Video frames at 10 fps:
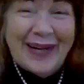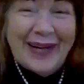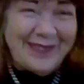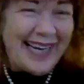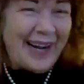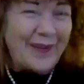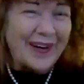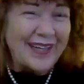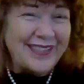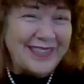Ava. How
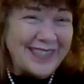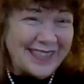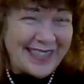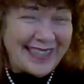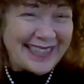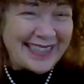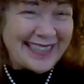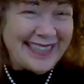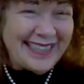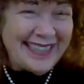are you, darling?
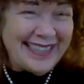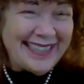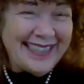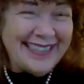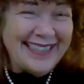I'm great.